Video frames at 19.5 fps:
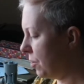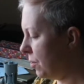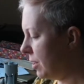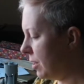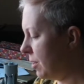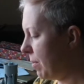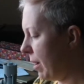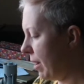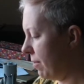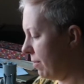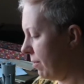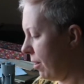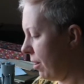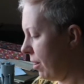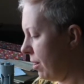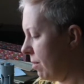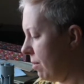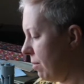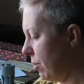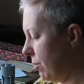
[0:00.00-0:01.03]
is by
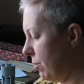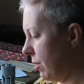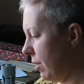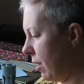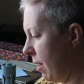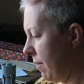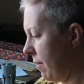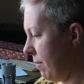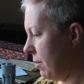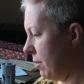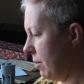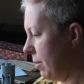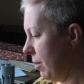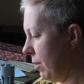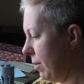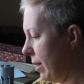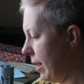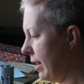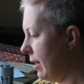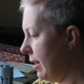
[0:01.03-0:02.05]
far the most comfortable
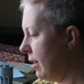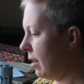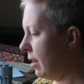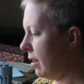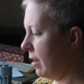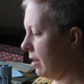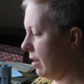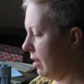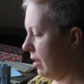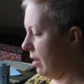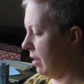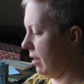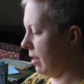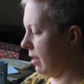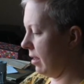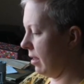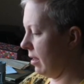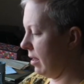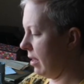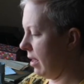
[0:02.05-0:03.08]
one.
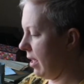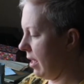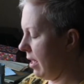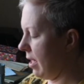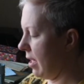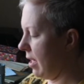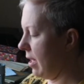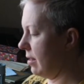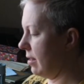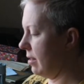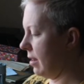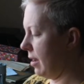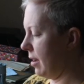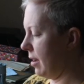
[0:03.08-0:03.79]
And